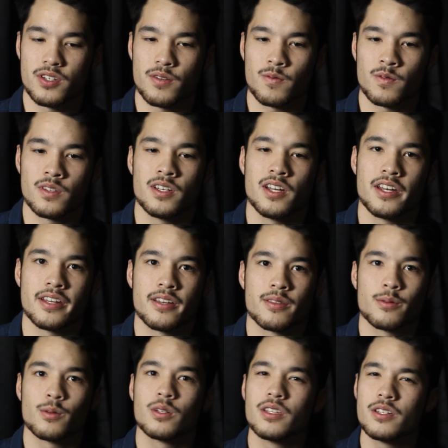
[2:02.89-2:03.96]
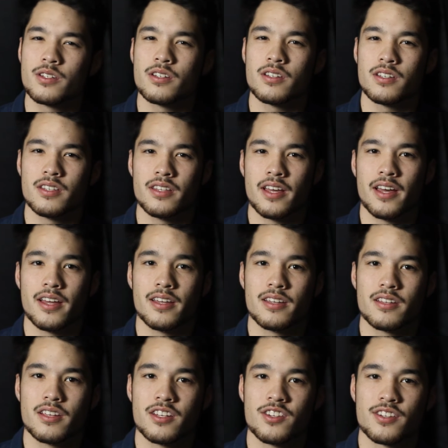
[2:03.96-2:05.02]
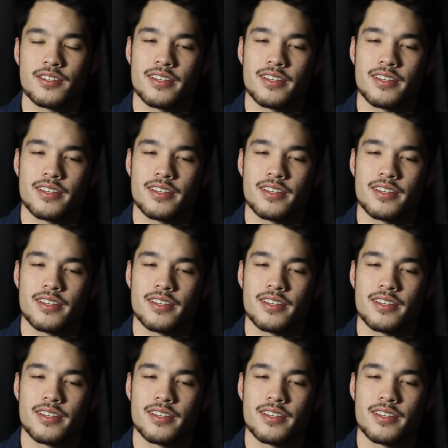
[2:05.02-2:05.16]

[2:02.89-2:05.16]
different than any other religion, in that it's